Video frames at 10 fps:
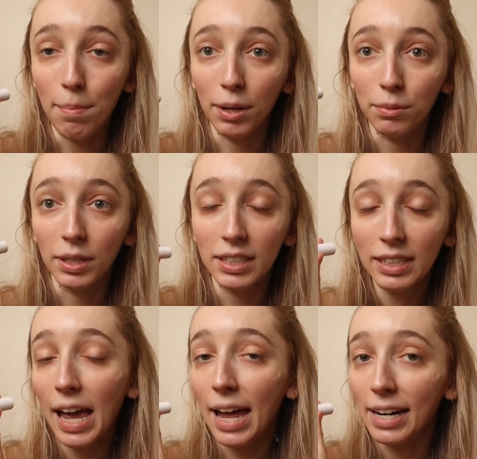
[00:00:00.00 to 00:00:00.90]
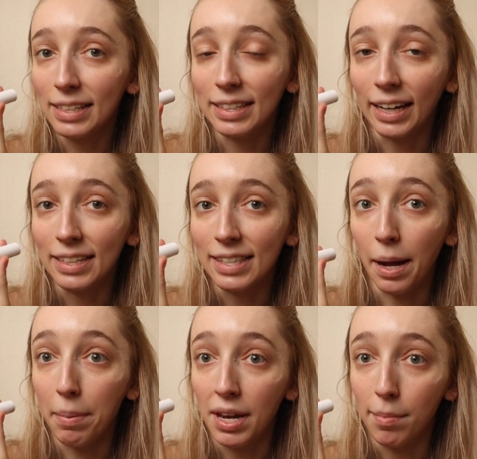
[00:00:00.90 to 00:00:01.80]
but I recently added a second
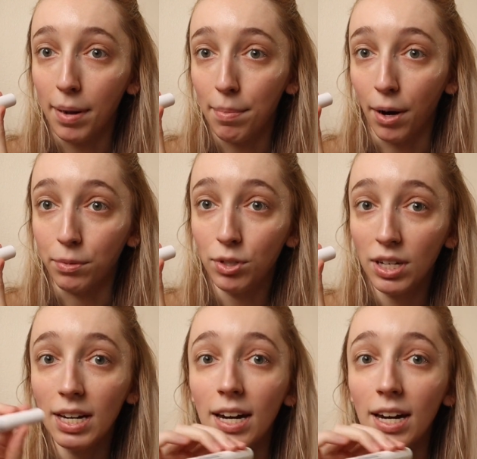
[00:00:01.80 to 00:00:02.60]
step into my brow routine,